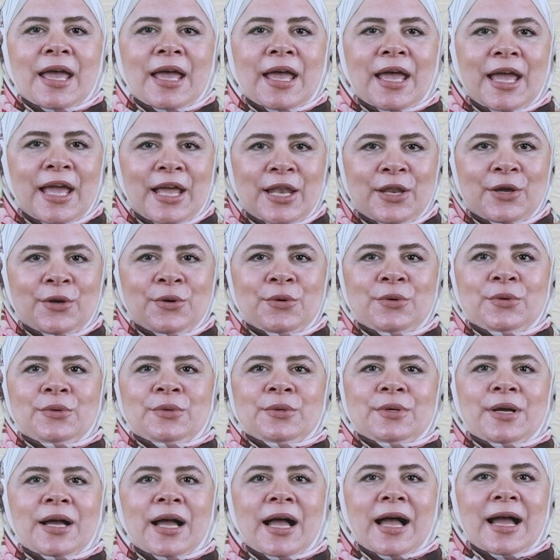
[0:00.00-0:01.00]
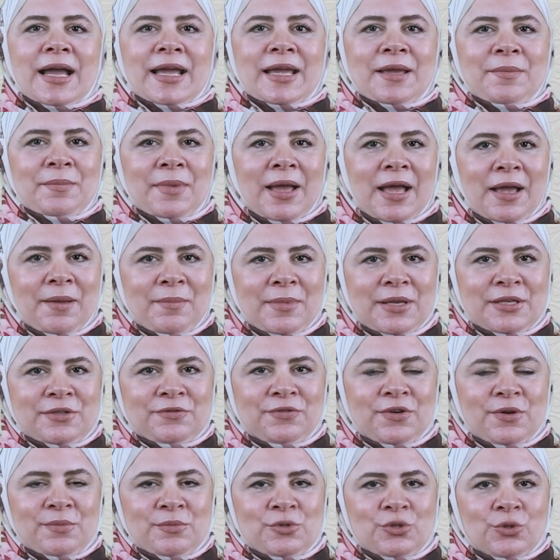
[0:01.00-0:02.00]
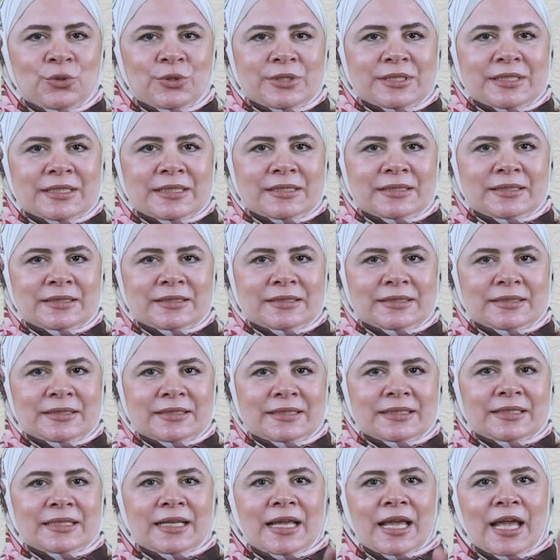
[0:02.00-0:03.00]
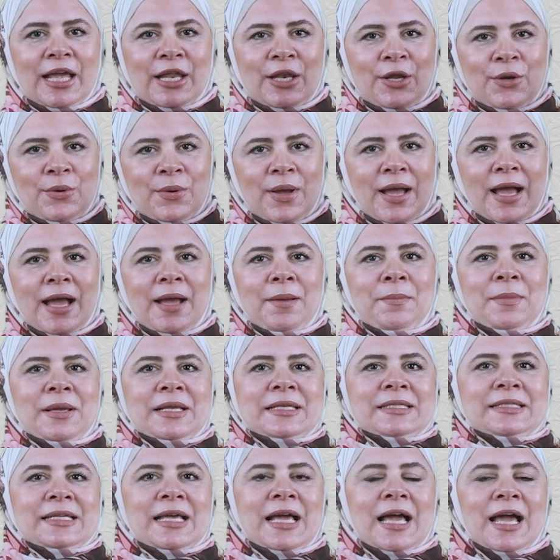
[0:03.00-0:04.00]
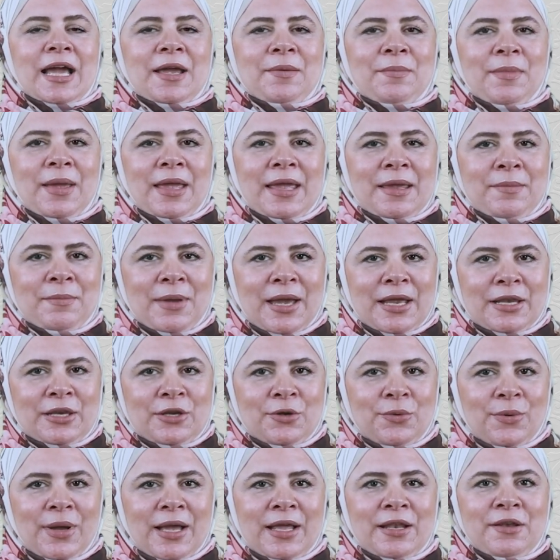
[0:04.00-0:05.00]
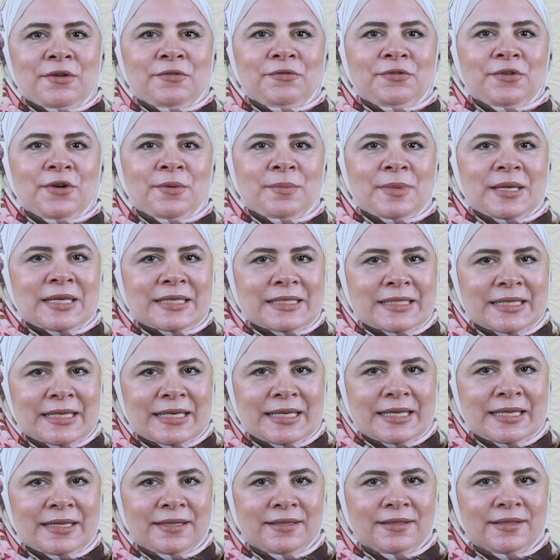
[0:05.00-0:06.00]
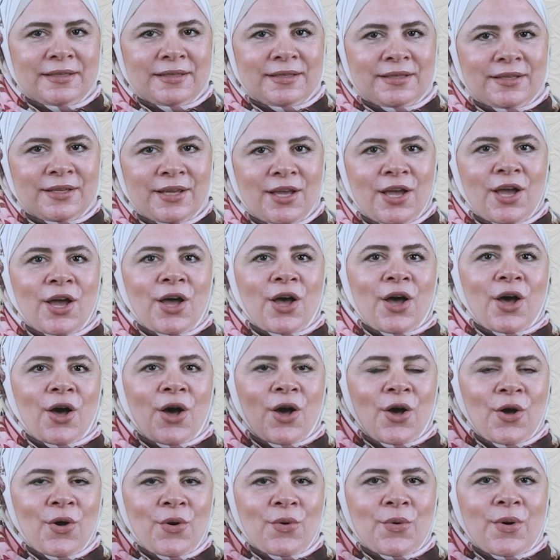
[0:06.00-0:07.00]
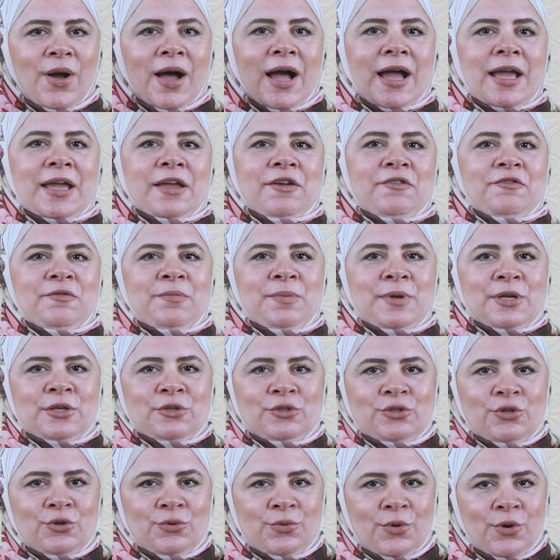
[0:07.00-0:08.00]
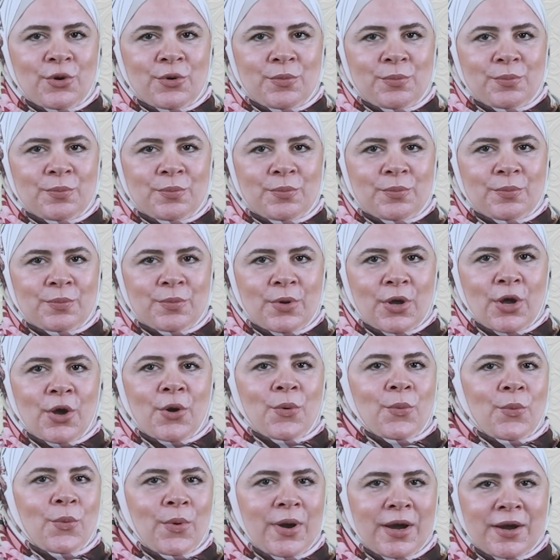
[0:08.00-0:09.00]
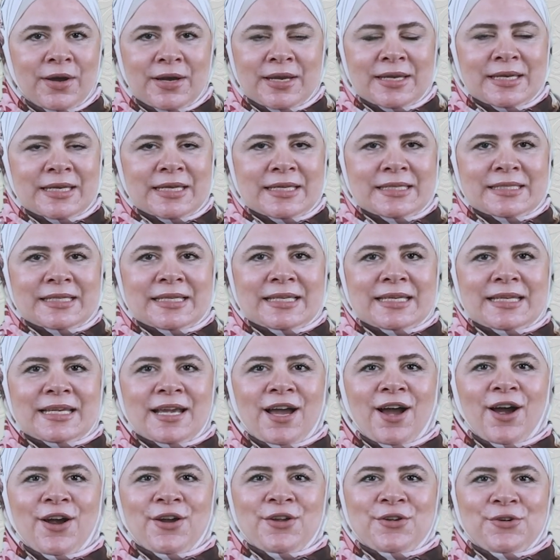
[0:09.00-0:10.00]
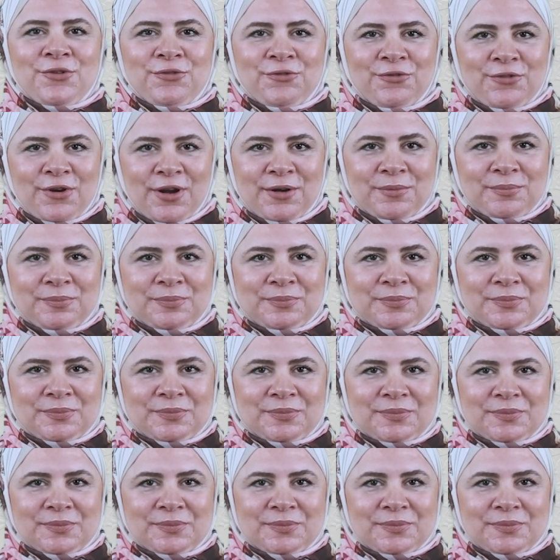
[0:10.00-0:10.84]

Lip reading: hello, I am Ahmed from Jordan. Hello, Ahmed, I'm Emmanuel from Italy. Oh, I have been to Rome. Where in Italy are you from?